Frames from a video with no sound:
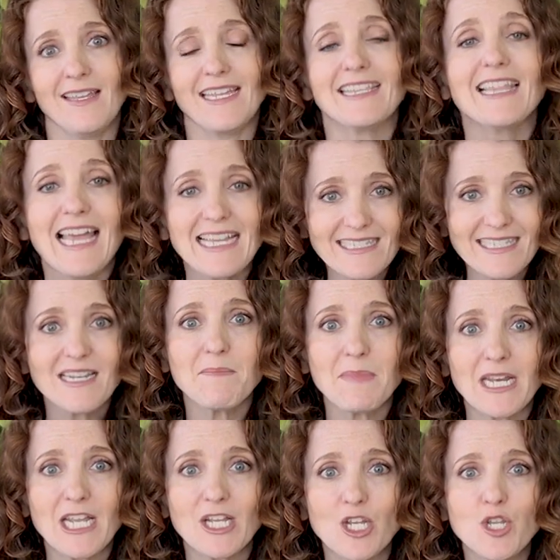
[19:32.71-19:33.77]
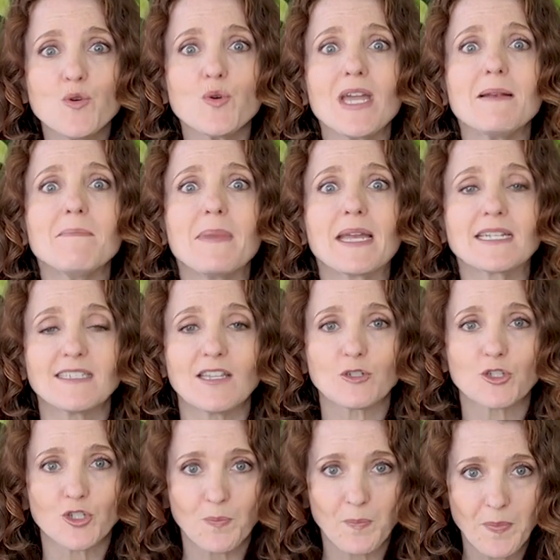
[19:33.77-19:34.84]
In less than a minute, you can mix their
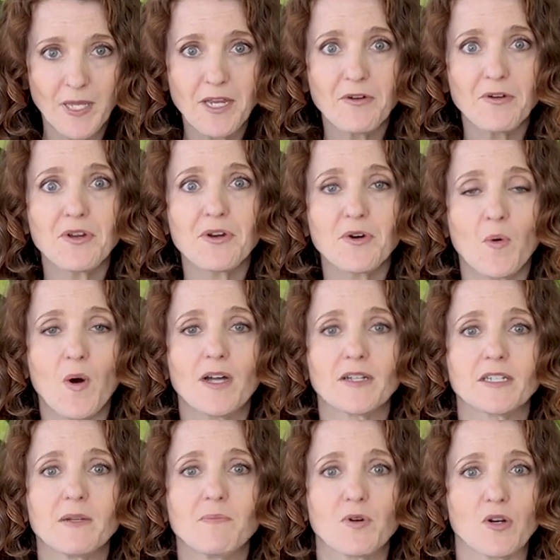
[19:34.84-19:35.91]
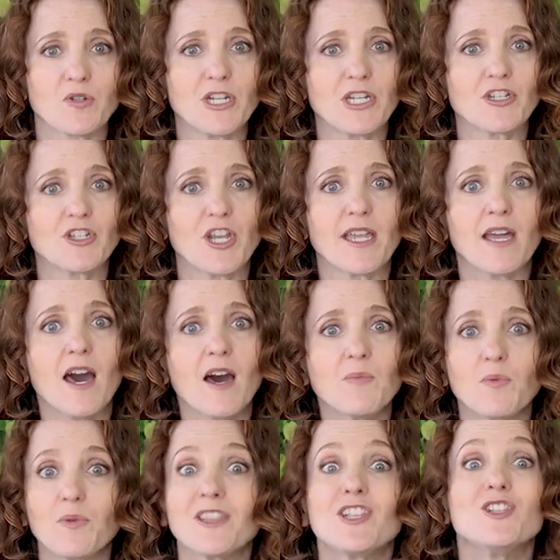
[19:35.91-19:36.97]
superior quality protein shake
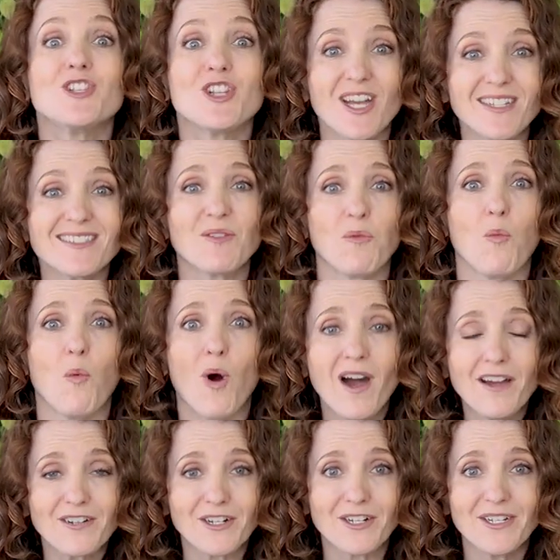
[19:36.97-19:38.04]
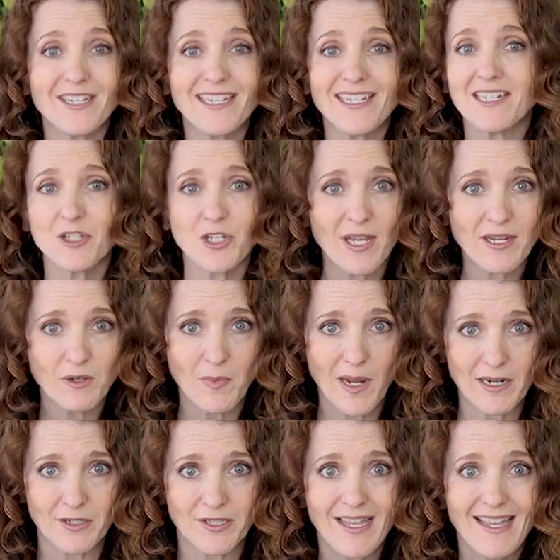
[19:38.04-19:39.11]
up with just water in a shaker
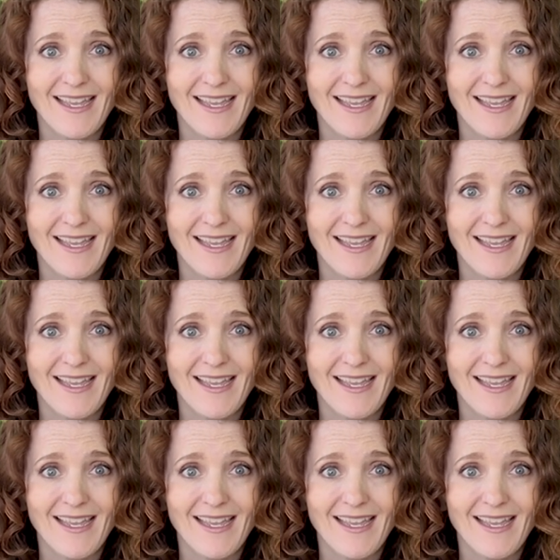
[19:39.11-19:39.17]
bottle,